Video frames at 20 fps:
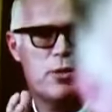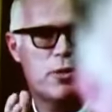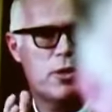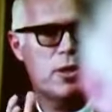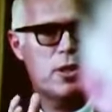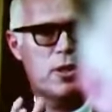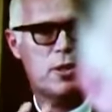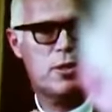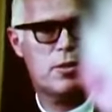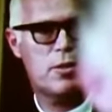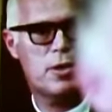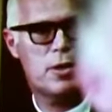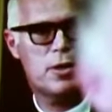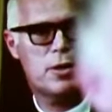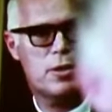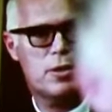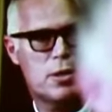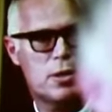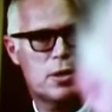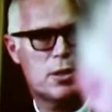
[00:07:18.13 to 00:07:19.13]
to work running
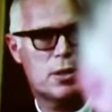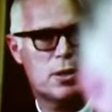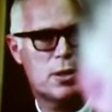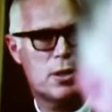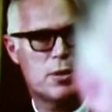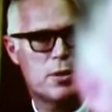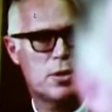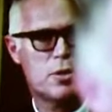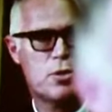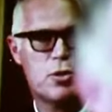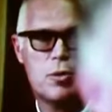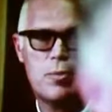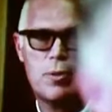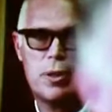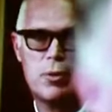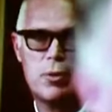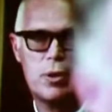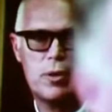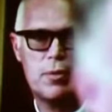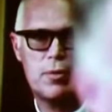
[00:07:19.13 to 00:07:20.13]
a $600
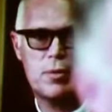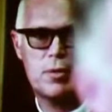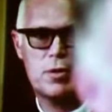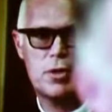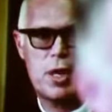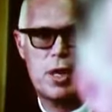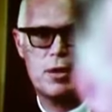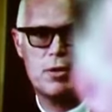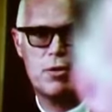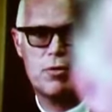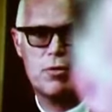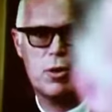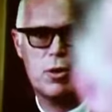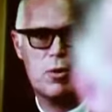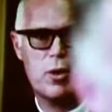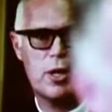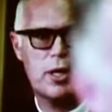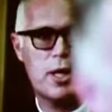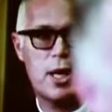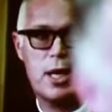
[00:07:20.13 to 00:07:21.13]
million business.
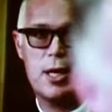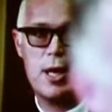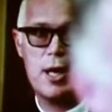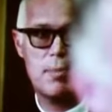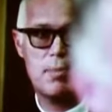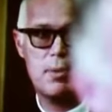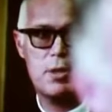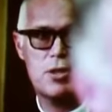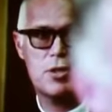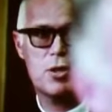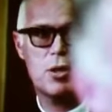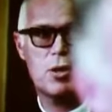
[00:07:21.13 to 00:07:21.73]
But